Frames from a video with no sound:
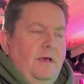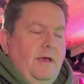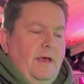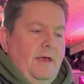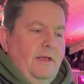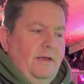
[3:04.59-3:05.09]

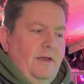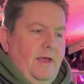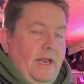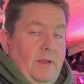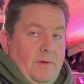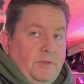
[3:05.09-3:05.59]
And
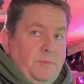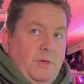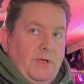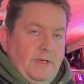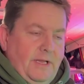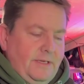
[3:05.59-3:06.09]
anyway, I was
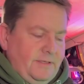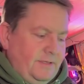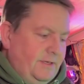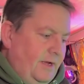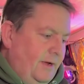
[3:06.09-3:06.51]
putting this